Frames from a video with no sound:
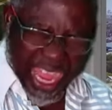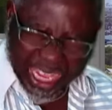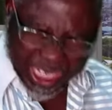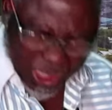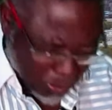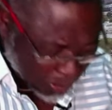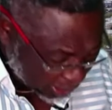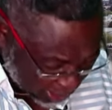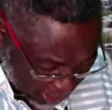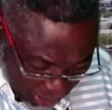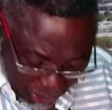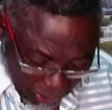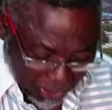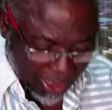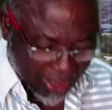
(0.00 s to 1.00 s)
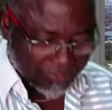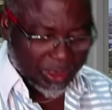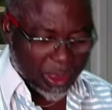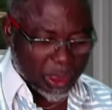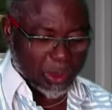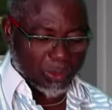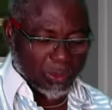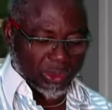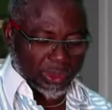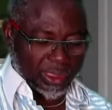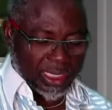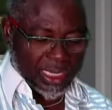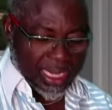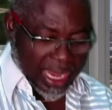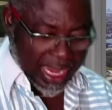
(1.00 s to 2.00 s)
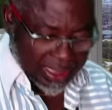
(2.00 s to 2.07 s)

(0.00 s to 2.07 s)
I speak into your life this morning.